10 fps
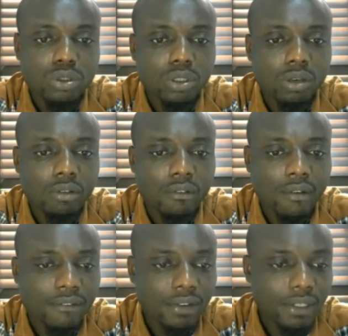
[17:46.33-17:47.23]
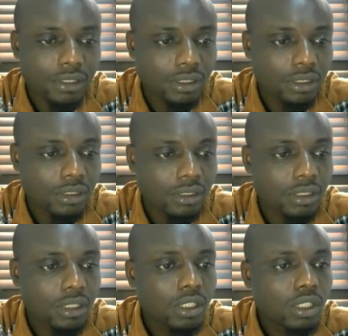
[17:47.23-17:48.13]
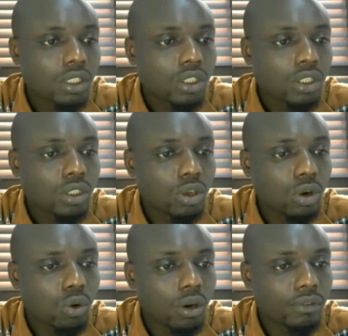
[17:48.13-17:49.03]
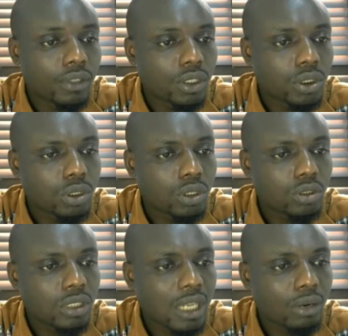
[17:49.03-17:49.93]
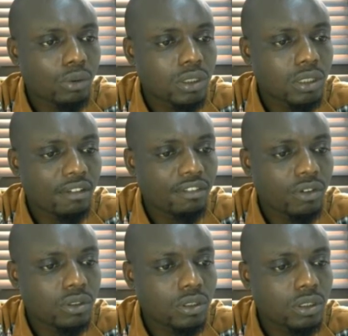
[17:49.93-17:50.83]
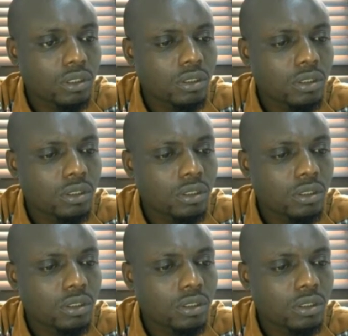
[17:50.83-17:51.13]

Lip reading: your referencing, your qualifications, languages and funding,